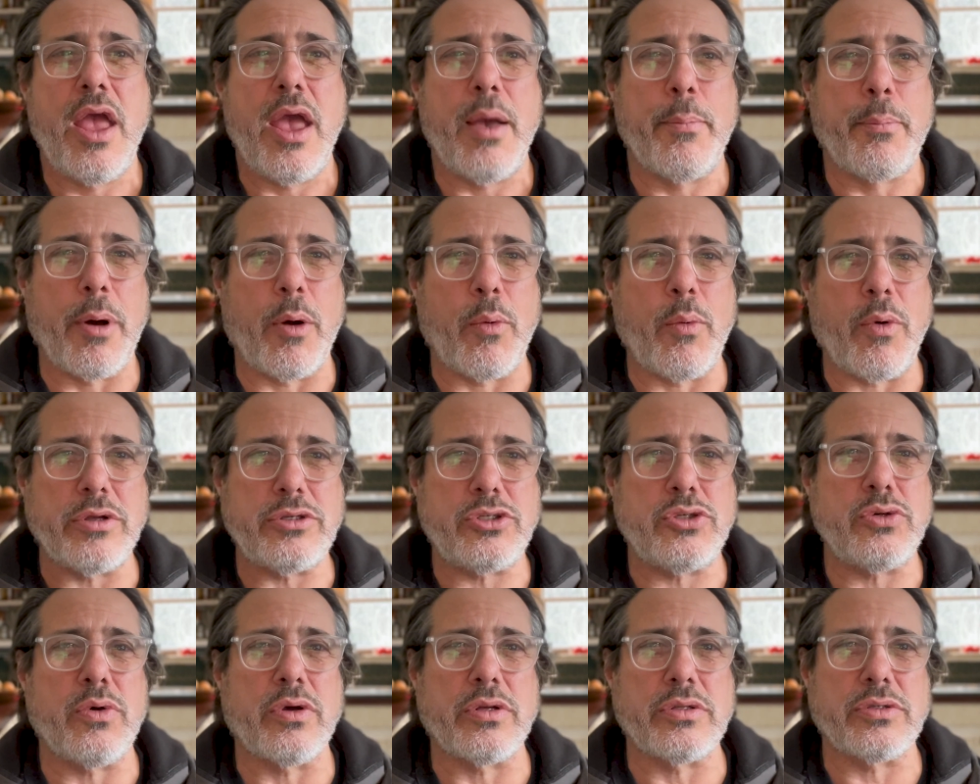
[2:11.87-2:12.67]
but
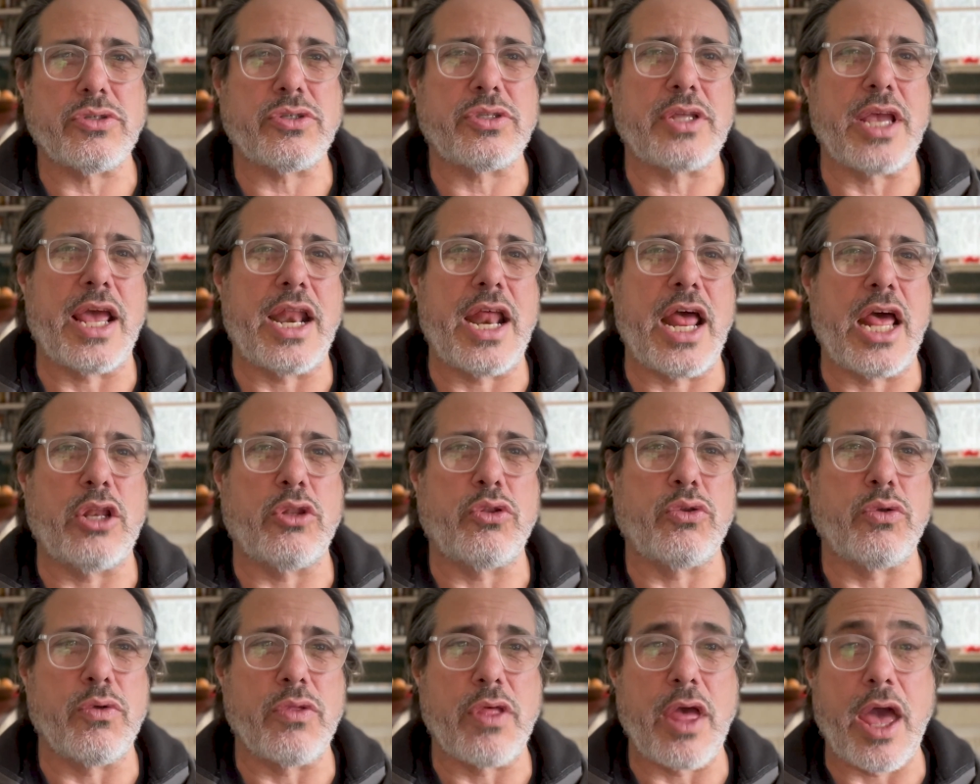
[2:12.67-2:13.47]
once you understand how to
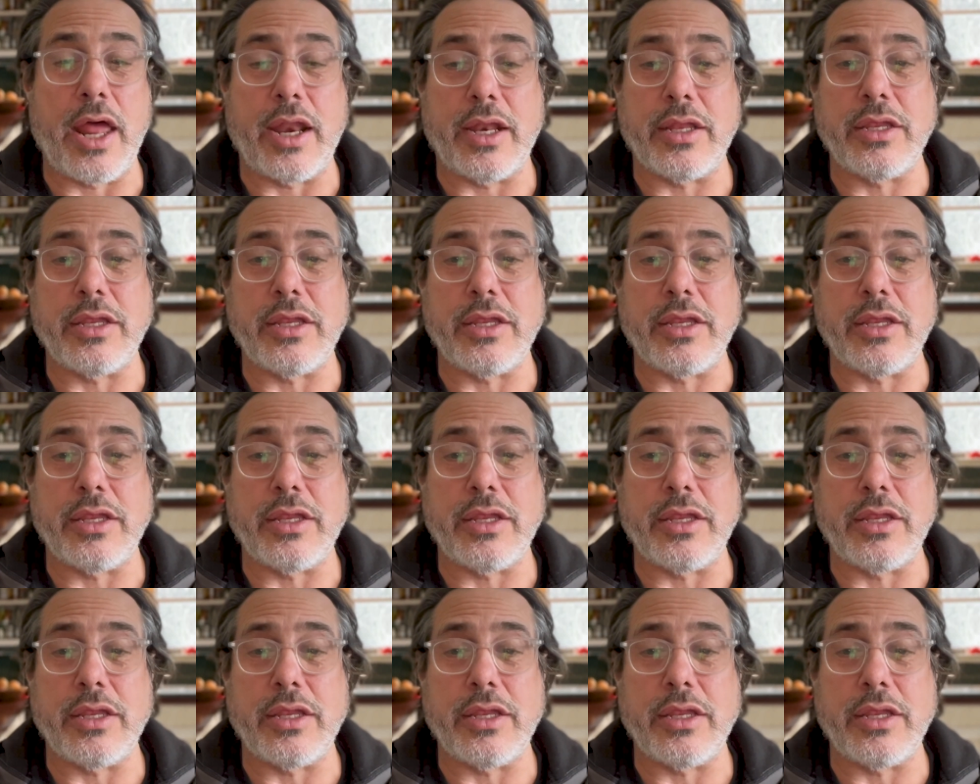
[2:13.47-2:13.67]
do that,